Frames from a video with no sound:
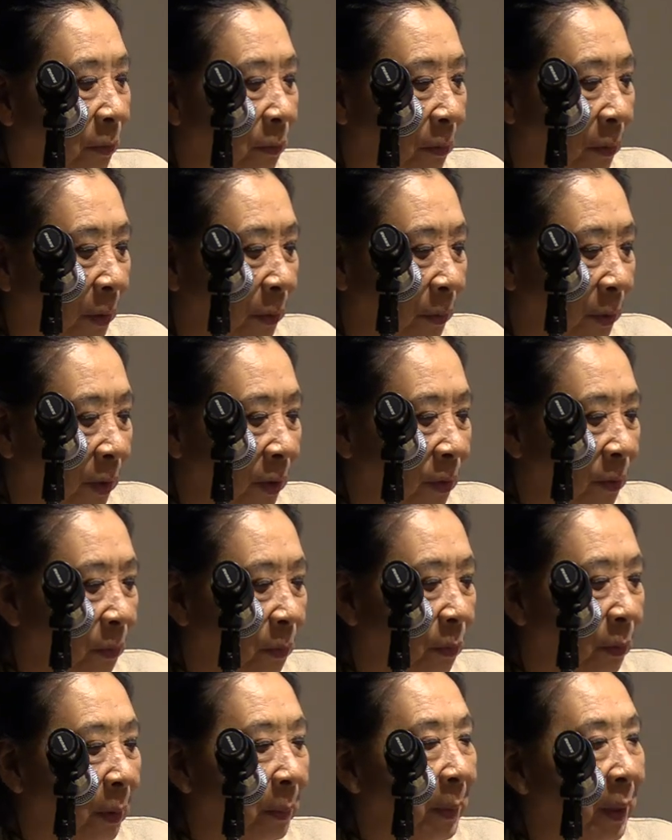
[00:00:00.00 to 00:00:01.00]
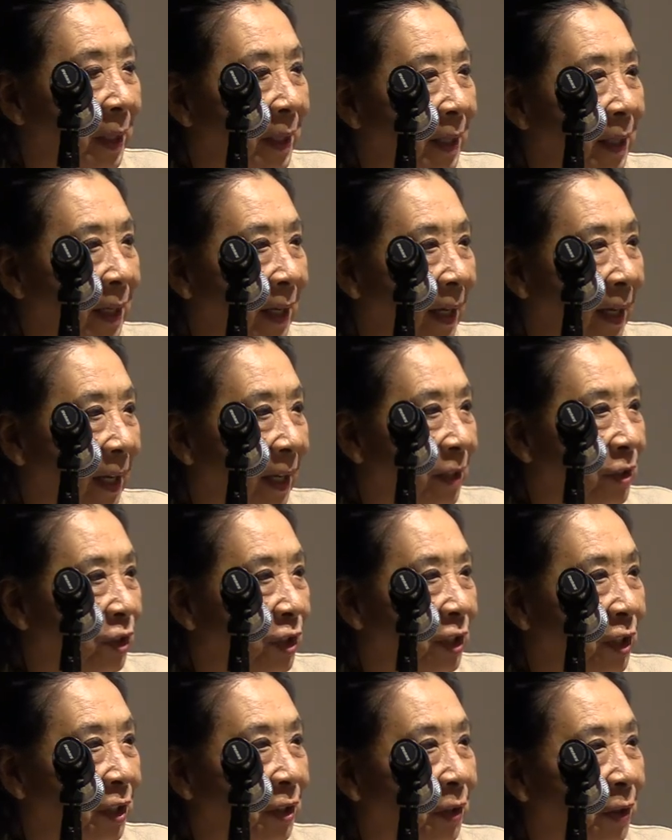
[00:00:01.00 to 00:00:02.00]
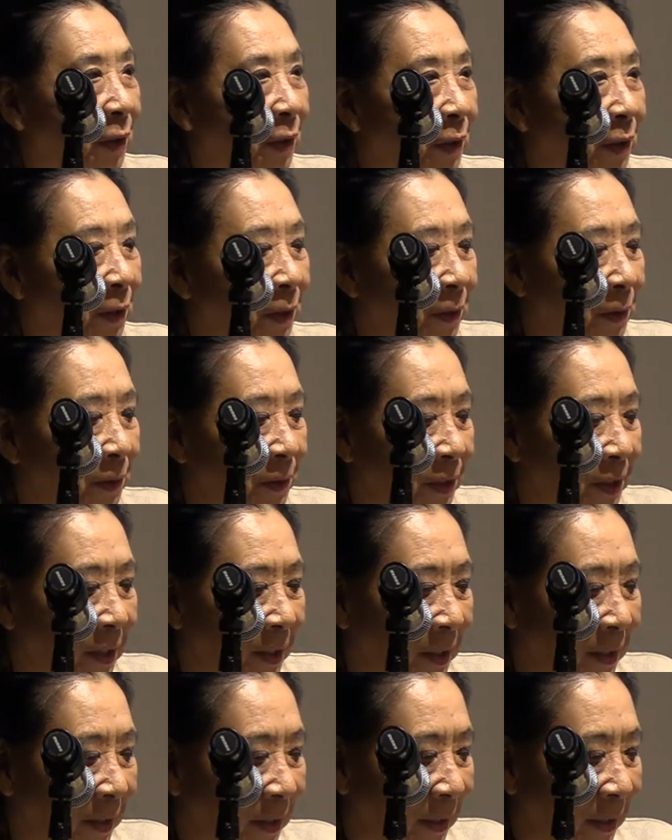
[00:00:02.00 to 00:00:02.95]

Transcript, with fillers: throated woman as she calls.